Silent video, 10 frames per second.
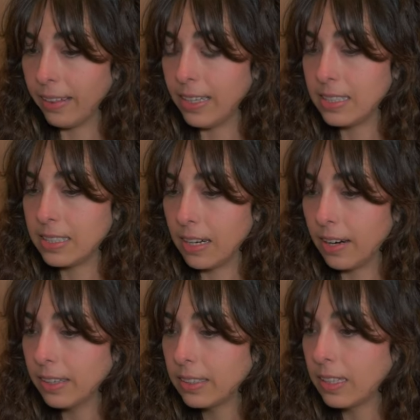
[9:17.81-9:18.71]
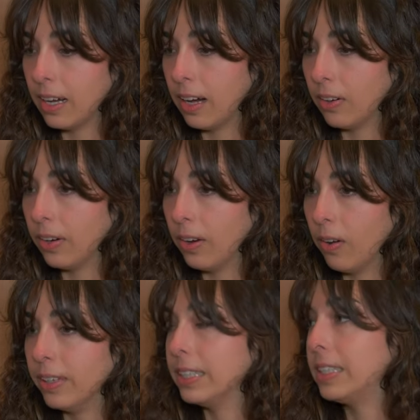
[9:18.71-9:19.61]
they shared on,
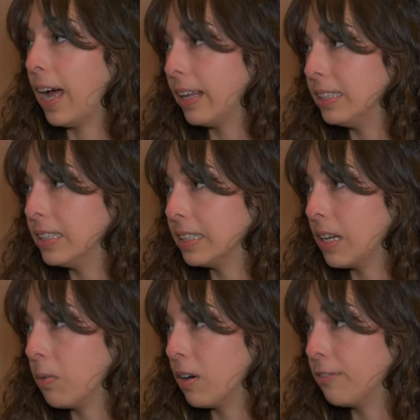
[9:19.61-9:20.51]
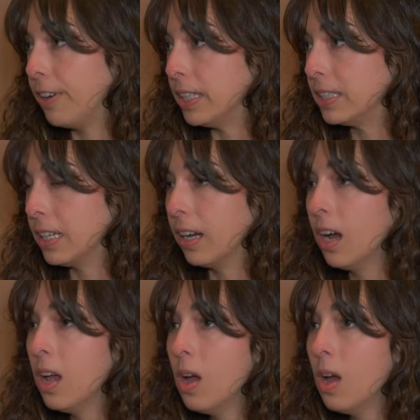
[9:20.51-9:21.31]
on the challenges they were facing